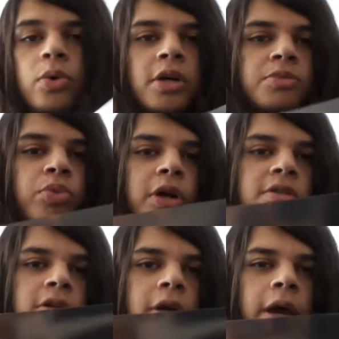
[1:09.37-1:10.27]
US
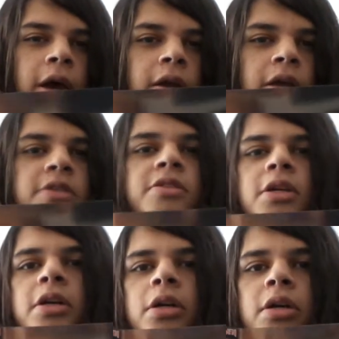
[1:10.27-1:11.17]
pressing had a
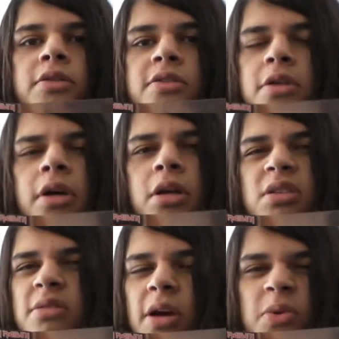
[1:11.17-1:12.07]
sticker instead,
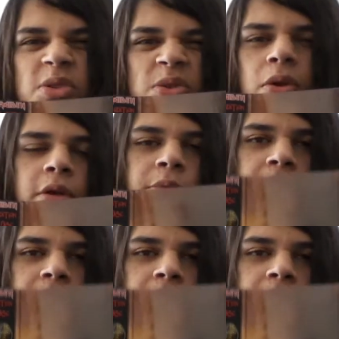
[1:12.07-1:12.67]
and I wasn't really a